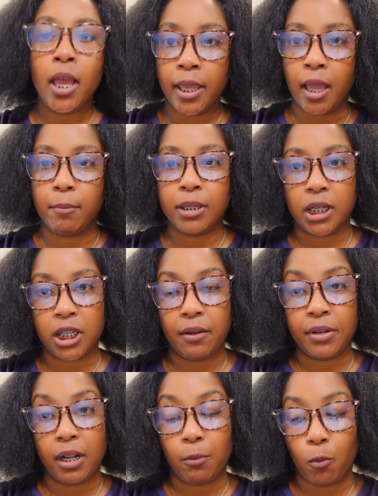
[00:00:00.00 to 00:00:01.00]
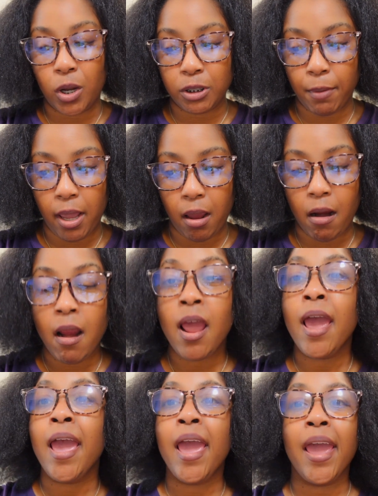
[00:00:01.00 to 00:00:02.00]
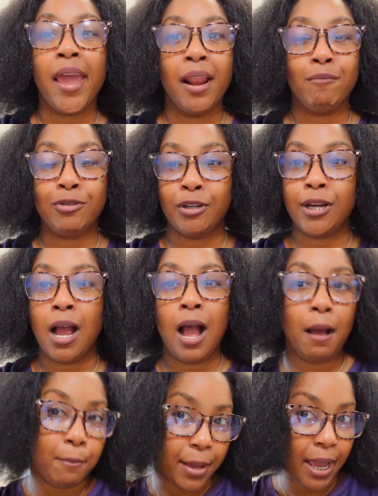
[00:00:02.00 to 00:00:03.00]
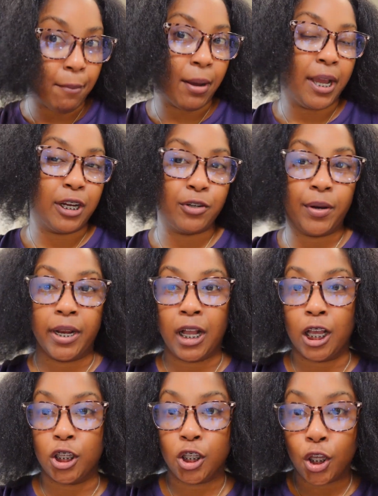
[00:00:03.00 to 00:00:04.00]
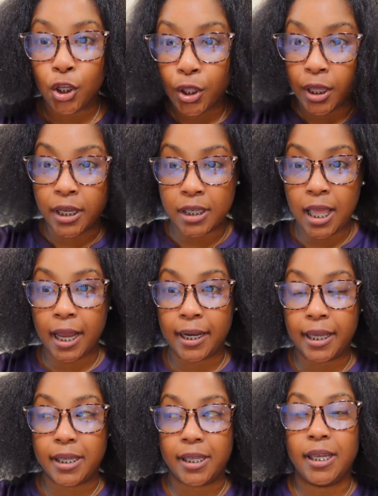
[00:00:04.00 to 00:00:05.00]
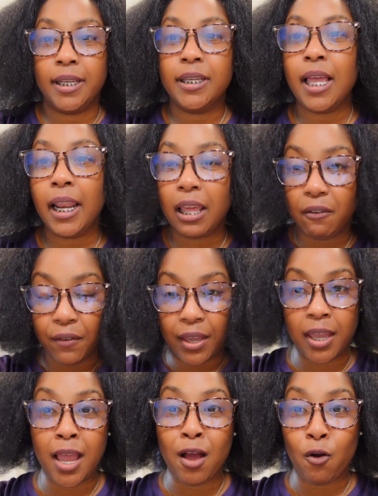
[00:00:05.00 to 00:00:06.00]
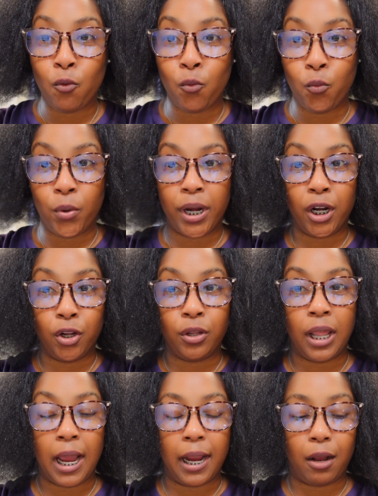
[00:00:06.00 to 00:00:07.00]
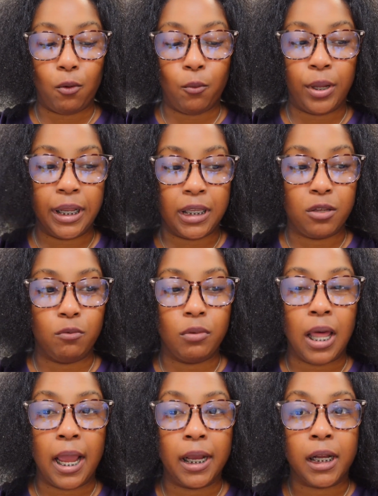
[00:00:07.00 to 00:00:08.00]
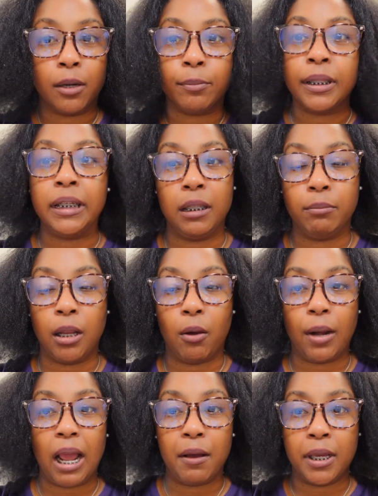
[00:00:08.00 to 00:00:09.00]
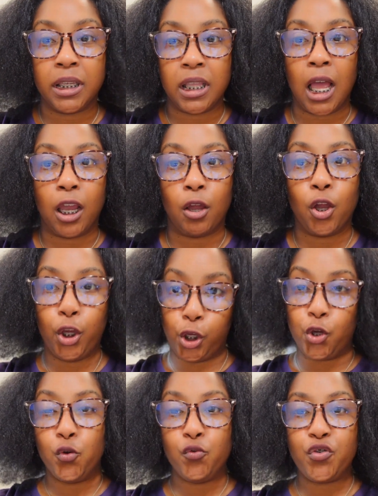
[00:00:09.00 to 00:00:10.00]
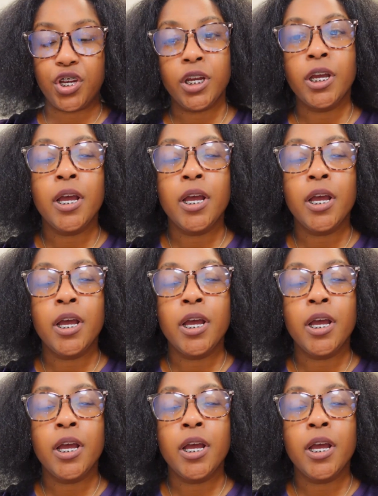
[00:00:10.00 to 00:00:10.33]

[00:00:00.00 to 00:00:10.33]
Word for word: Yeah, I'm gonna take a shower, then I'm gonna wash my hair. And I'm gonna show y'all how bad my hair shrank because it's like this, and this ain't even what it look like when it's like completely blown out. It's like huge.